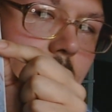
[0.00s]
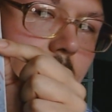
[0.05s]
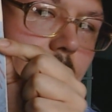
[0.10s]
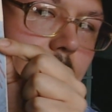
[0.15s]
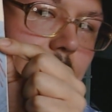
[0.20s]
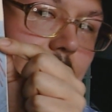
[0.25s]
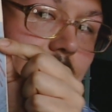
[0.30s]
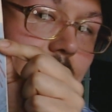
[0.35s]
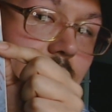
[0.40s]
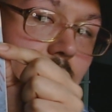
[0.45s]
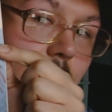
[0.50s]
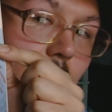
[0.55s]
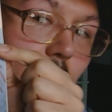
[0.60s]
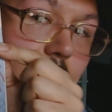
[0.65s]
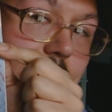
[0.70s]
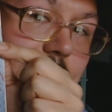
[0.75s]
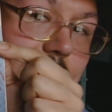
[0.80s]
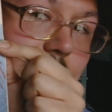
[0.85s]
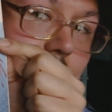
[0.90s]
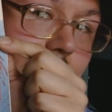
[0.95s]
even though that
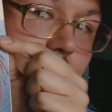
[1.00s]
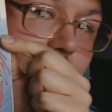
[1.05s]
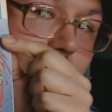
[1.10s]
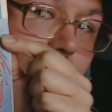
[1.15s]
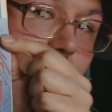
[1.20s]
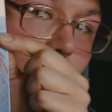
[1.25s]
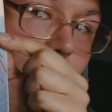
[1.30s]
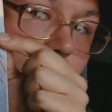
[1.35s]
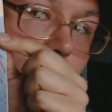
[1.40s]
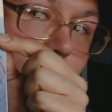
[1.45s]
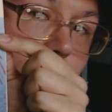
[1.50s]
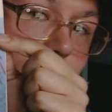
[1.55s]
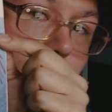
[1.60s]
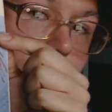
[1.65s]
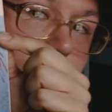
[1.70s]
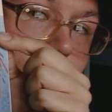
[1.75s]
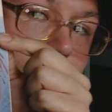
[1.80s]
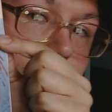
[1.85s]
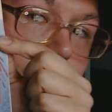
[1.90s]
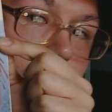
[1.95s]
wasn't that very good
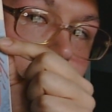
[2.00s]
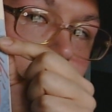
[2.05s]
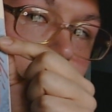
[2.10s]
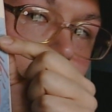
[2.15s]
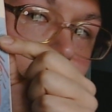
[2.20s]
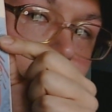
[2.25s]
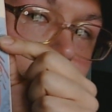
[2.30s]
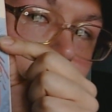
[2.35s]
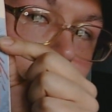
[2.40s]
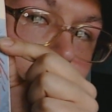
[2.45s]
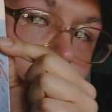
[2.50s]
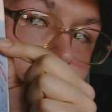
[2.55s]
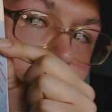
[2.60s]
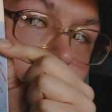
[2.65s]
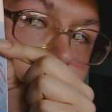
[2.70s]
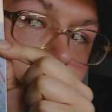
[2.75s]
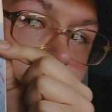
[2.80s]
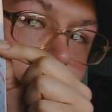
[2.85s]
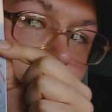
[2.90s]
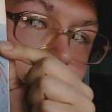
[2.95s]
of a
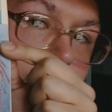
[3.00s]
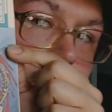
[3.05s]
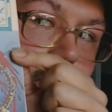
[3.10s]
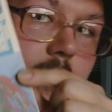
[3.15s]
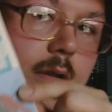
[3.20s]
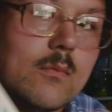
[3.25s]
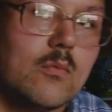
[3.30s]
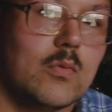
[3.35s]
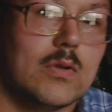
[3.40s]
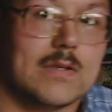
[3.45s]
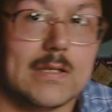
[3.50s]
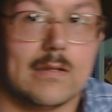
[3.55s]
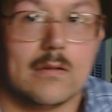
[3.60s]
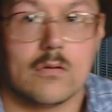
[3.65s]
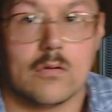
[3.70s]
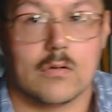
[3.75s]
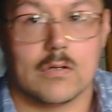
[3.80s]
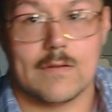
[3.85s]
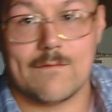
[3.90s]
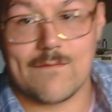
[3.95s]
movie. We did
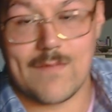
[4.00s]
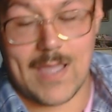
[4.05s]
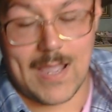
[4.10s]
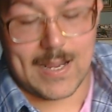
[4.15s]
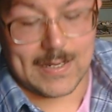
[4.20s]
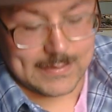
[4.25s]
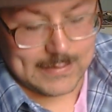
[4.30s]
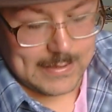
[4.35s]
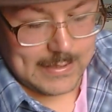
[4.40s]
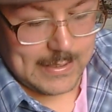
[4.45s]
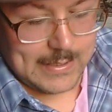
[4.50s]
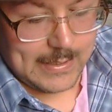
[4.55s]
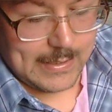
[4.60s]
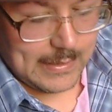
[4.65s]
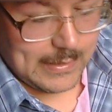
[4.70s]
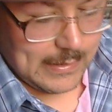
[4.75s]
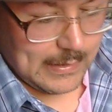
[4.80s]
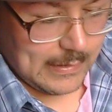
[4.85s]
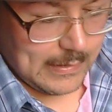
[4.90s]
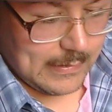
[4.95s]
learn, in fact,
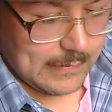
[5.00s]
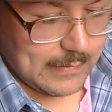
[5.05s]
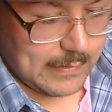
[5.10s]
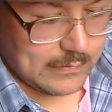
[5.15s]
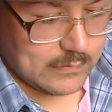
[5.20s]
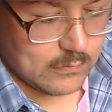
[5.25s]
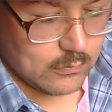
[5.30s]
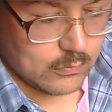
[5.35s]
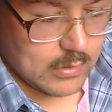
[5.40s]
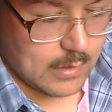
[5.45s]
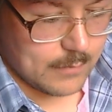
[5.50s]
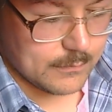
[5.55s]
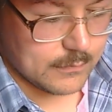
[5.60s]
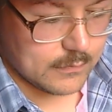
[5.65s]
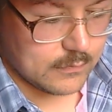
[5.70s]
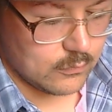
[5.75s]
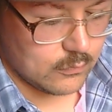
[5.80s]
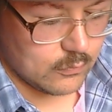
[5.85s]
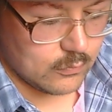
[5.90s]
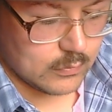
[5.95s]
they do come
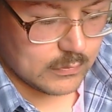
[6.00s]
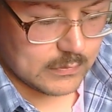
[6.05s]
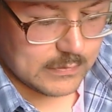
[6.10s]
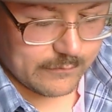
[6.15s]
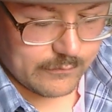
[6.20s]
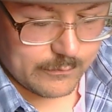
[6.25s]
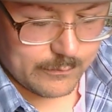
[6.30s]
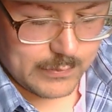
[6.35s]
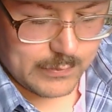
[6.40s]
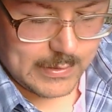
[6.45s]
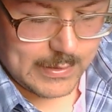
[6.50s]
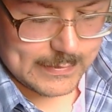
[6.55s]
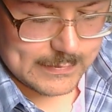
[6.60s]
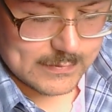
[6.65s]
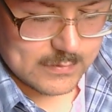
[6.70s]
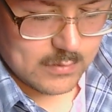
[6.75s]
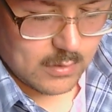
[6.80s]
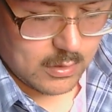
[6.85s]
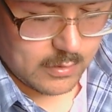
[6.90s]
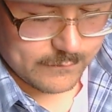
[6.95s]
to different planets to
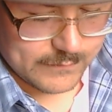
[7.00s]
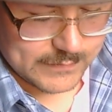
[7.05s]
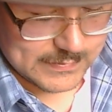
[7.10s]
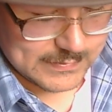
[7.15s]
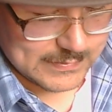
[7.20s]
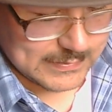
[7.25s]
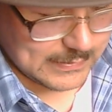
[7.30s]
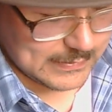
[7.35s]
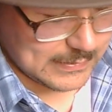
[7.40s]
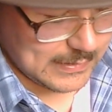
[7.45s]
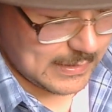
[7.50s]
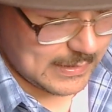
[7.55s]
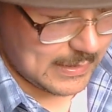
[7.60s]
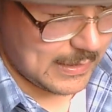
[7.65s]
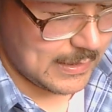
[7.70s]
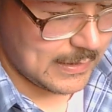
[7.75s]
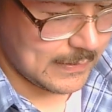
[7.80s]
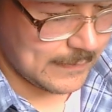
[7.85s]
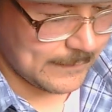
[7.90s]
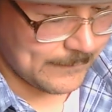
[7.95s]
harvest
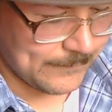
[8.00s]
DNA.